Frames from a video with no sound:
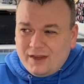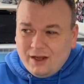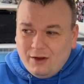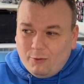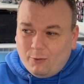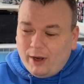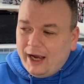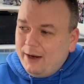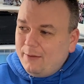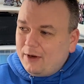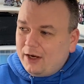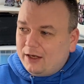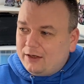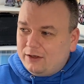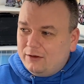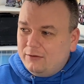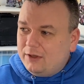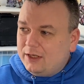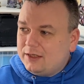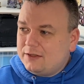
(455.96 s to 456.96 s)
why would I
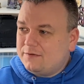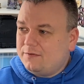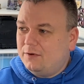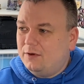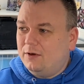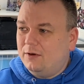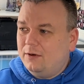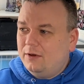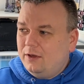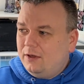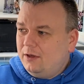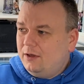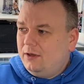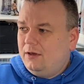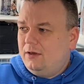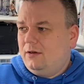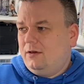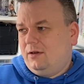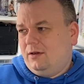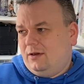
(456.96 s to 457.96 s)
do this for
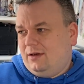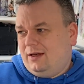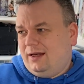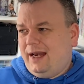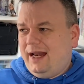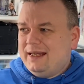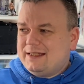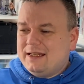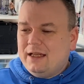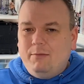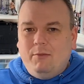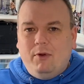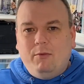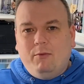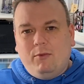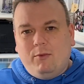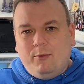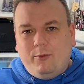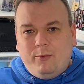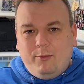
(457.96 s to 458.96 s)
less than
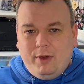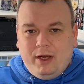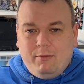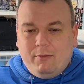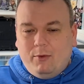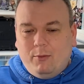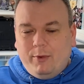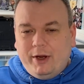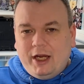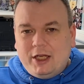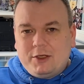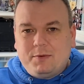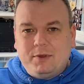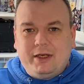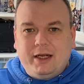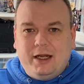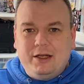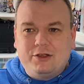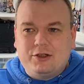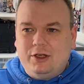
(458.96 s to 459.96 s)
minimum wage?
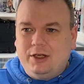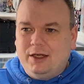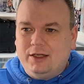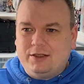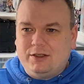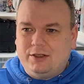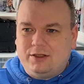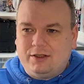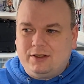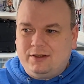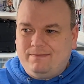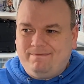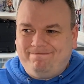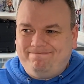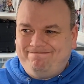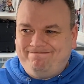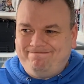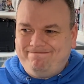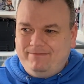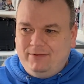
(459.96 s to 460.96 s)
Potentially, it's just
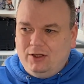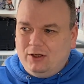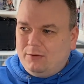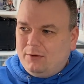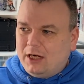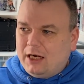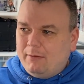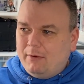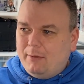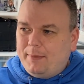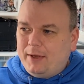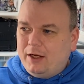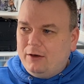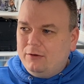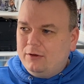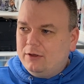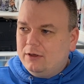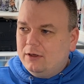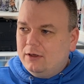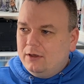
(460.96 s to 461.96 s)
not what I'm
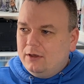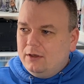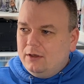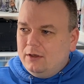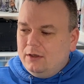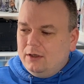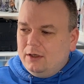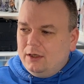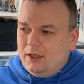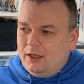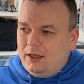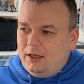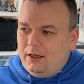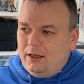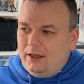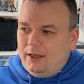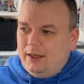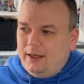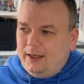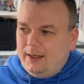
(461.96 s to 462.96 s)
about.
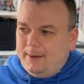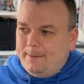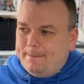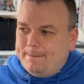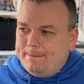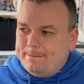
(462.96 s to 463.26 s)
I